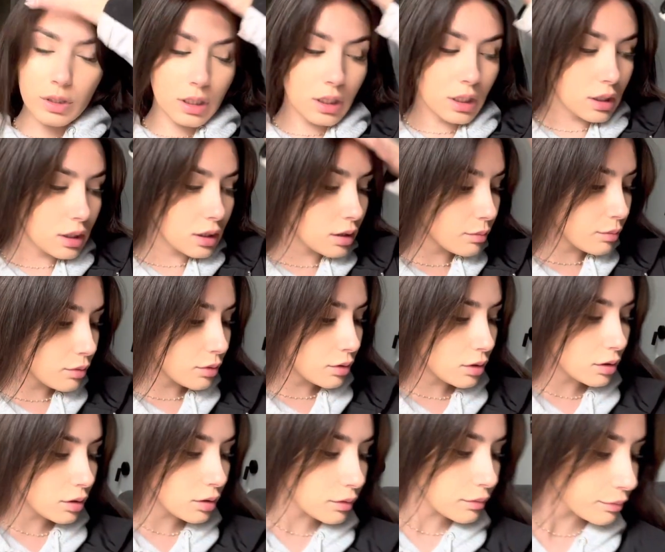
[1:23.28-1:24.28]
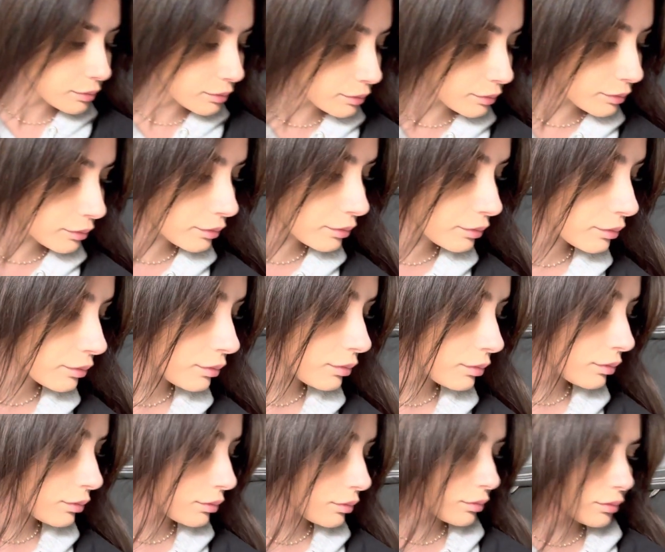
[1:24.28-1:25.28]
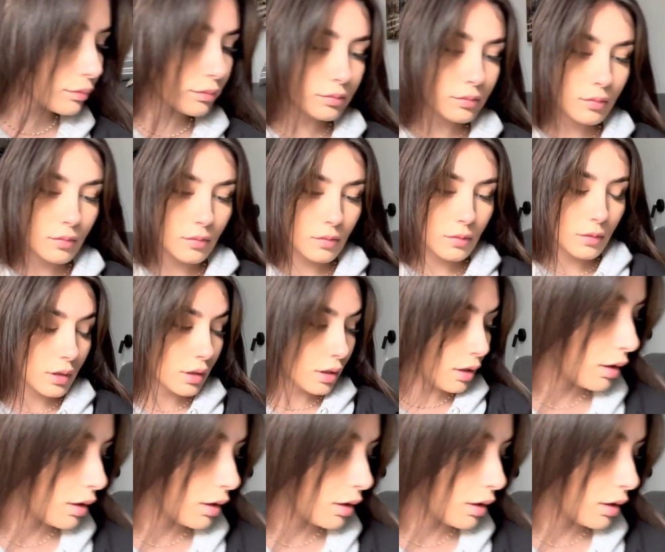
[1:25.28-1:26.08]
Trying to convince myself I look good, lol.